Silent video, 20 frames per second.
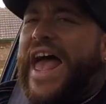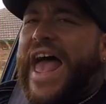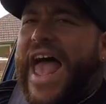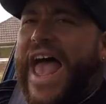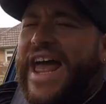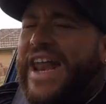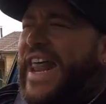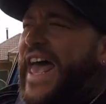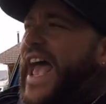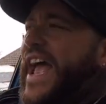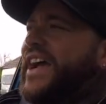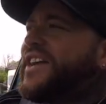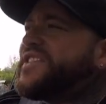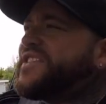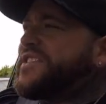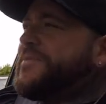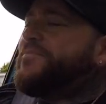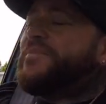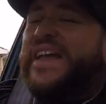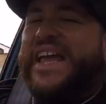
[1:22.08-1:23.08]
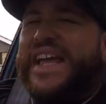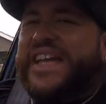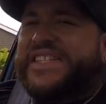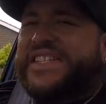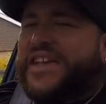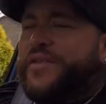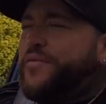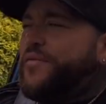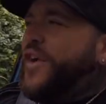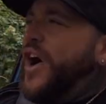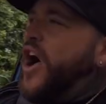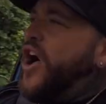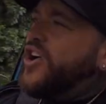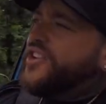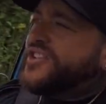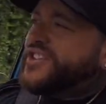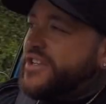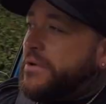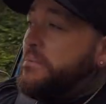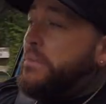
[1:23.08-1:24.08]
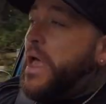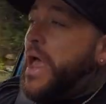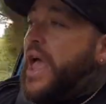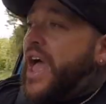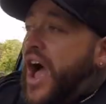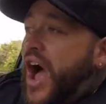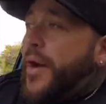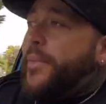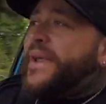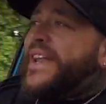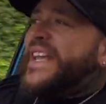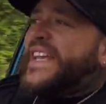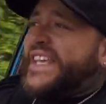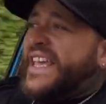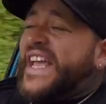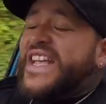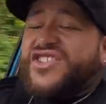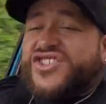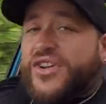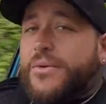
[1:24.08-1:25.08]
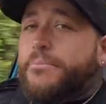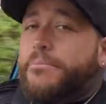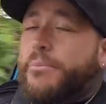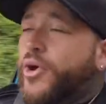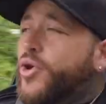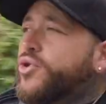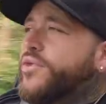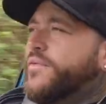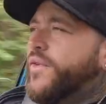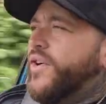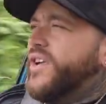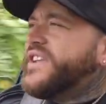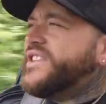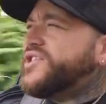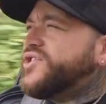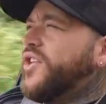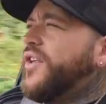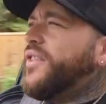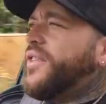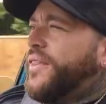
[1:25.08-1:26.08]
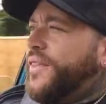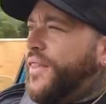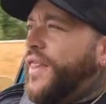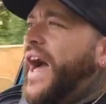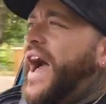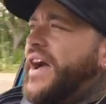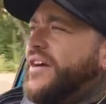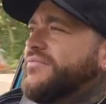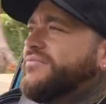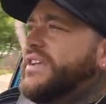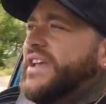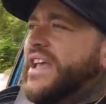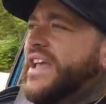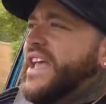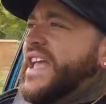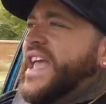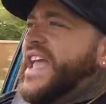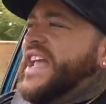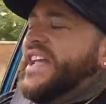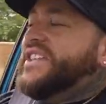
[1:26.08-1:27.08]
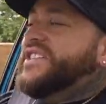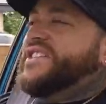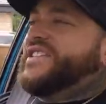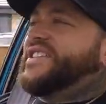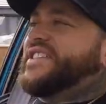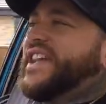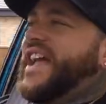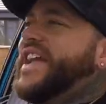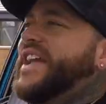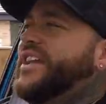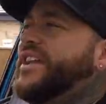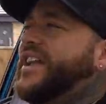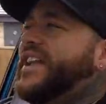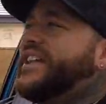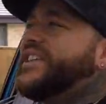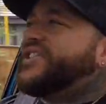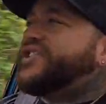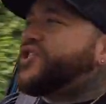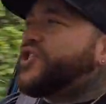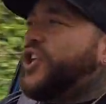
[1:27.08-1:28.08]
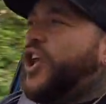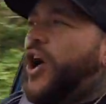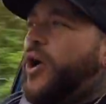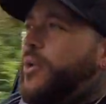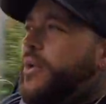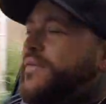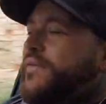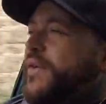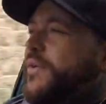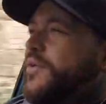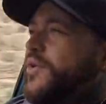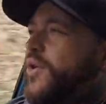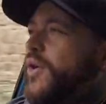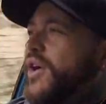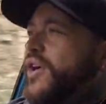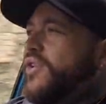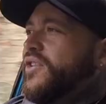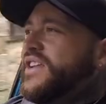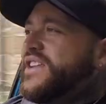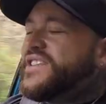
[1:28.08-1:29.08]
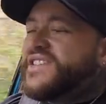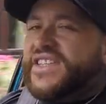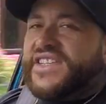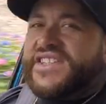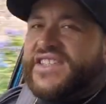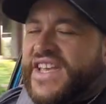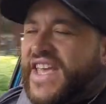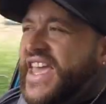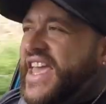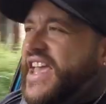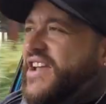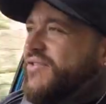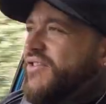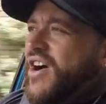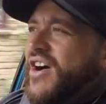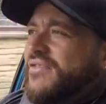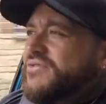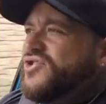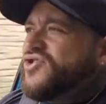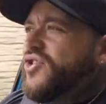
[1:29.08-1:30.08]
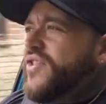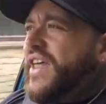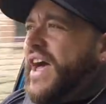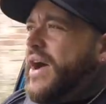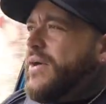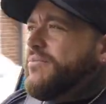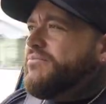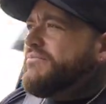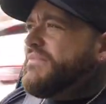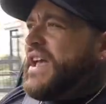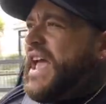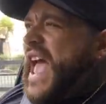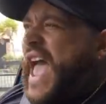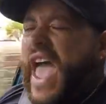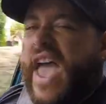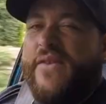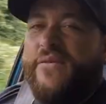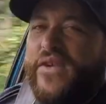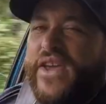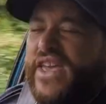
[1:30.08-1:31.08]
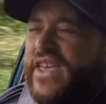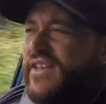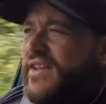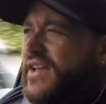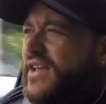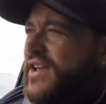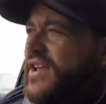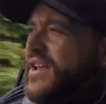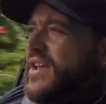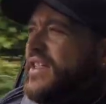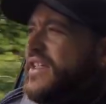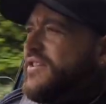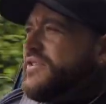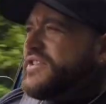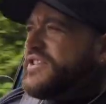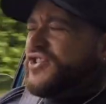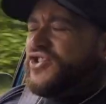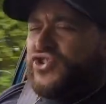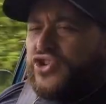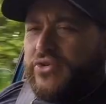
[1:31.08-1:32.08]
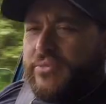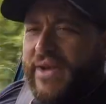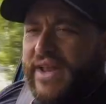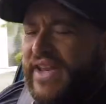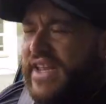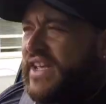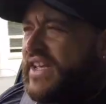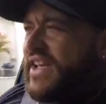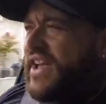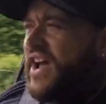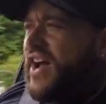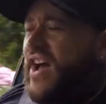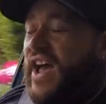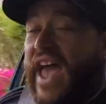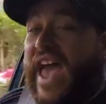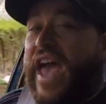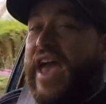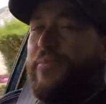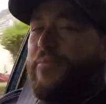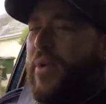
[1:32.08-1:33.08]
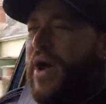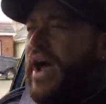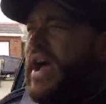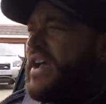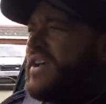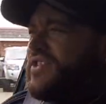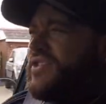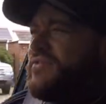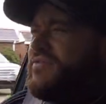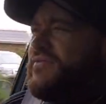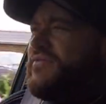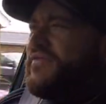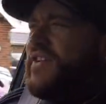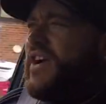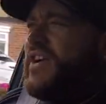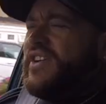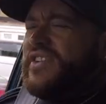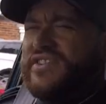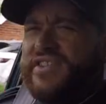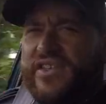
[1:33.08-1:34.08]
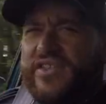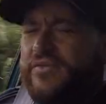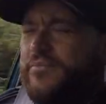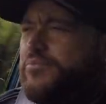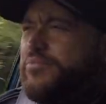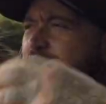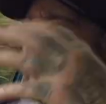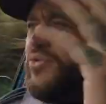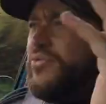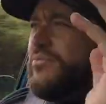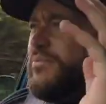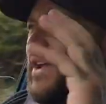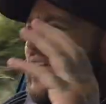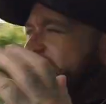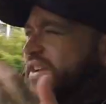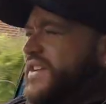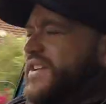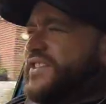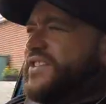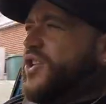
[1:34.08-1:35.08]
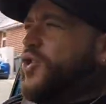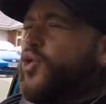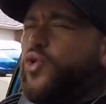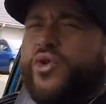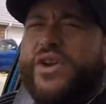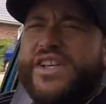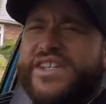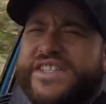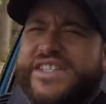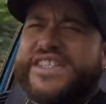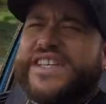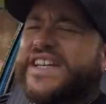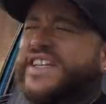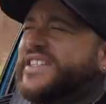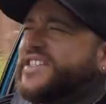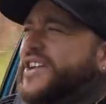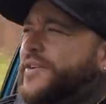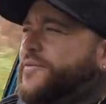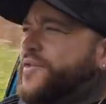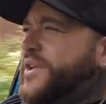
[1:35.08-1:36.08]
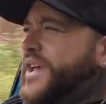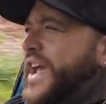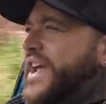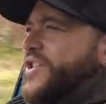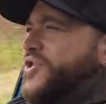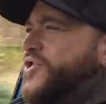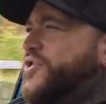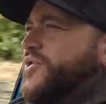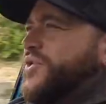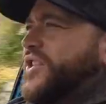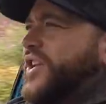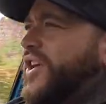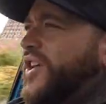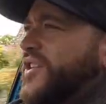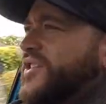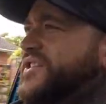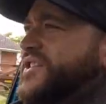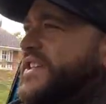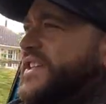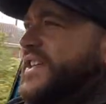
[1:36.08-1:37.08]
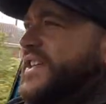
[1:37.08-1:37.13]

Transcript: LX, is it fast? I mean, it gets a move on. It's not that insanely slow, if I'm quite honest. This era, it's not that heavy. There isn't too many airbags and various other boot mechanisms, all this silly stuff you get in new cars.